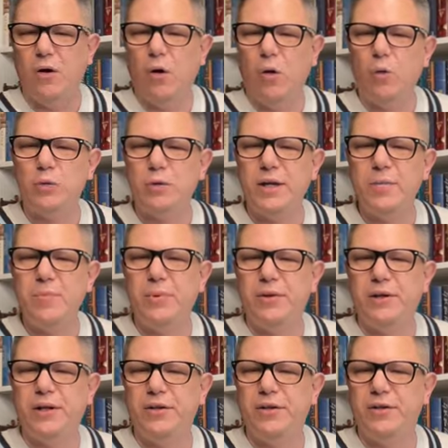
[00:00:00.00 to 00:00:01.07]
oldie
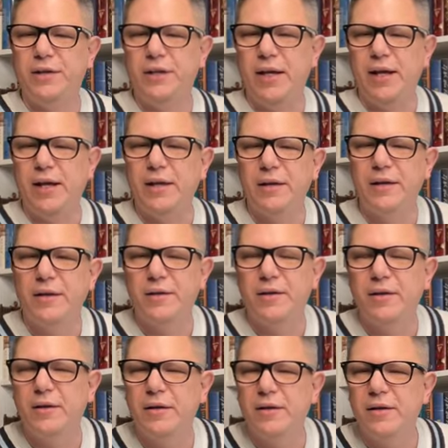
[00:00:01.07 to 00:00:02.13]
but a goodie.
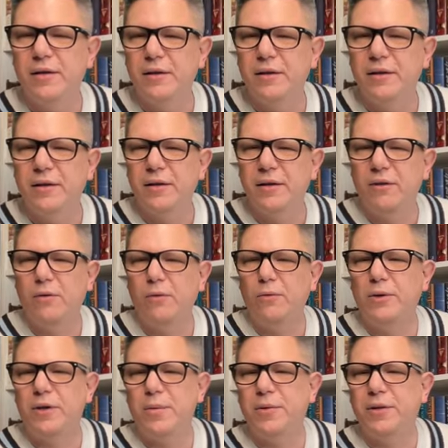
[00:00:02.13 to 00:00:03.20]

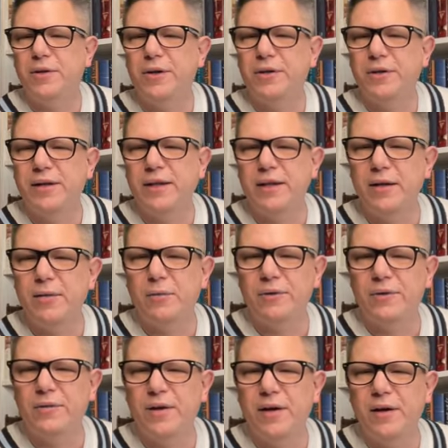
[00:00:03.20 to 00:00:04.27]
Oldie but a goodie. Can
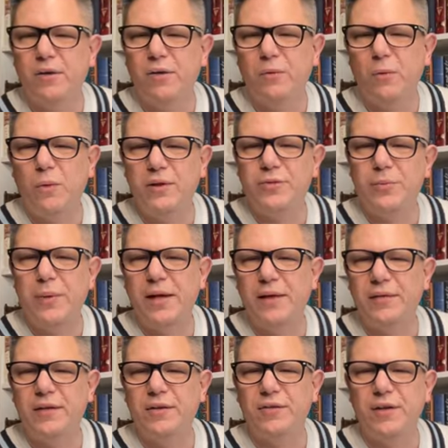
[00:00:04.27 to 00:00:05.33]
anyone tell which
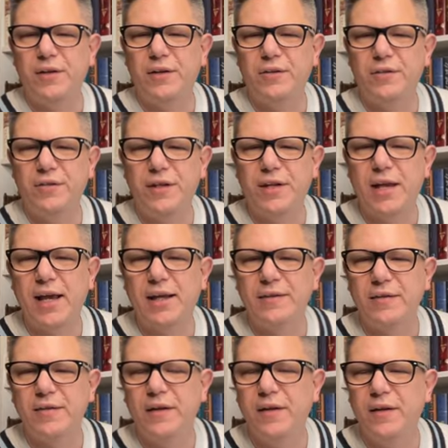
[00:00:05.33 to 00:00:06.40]
pen this is
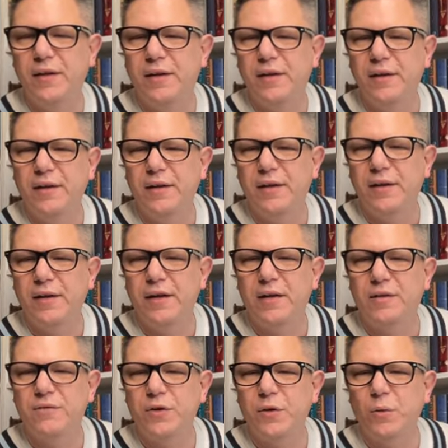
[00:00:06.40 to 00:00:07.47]
yet?
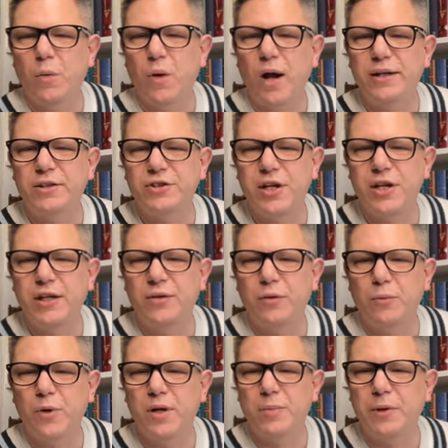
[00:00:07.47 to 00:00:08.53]
If you're watching
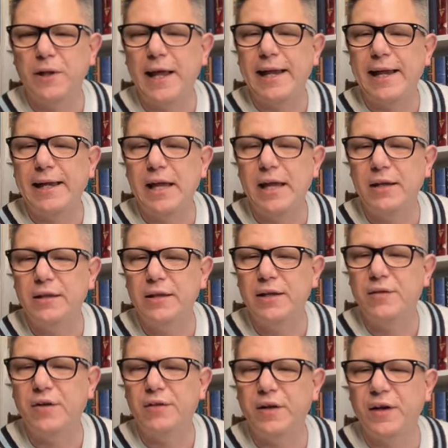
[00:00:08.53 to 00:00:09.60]
the replay,
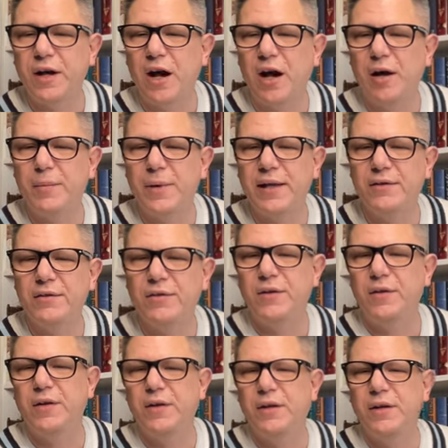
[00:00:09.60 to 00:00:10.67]
leave it in the
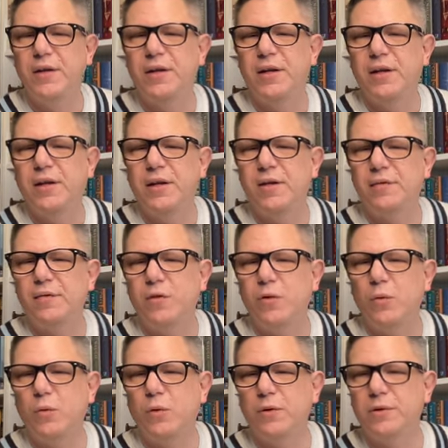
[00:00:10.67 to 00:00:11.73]
comments. If
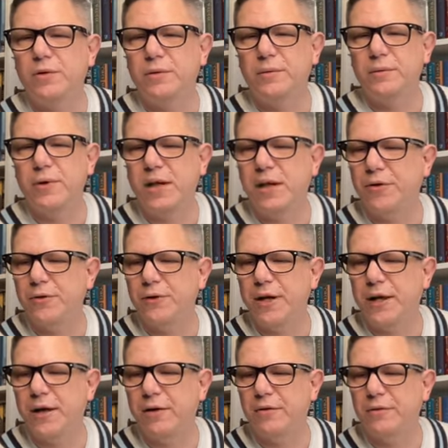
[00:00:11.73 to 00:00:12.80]
you're here
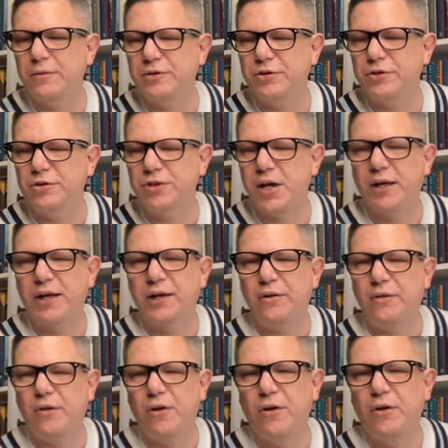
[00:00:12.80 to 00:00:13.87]
now, chatting
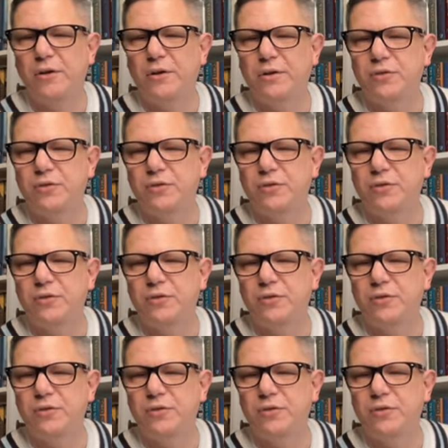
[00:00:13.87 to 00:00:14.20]
along,